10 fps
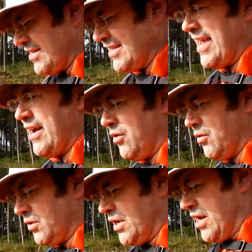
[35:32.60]
say
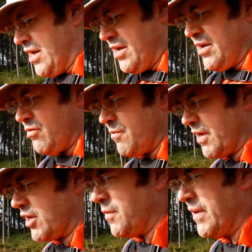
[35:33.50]
old, we've
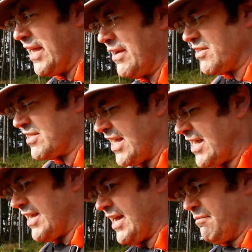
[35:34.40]
been coming here as
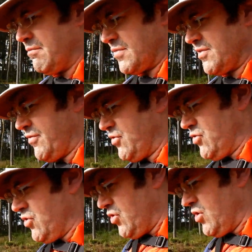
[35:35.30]
day camps
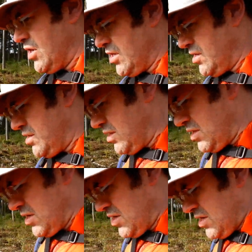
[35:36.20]
for,
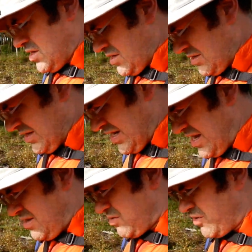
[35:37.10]
I don't
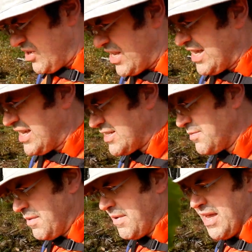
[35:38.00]
know, 3
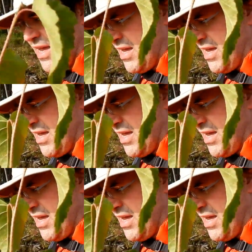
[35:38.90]
years maybe.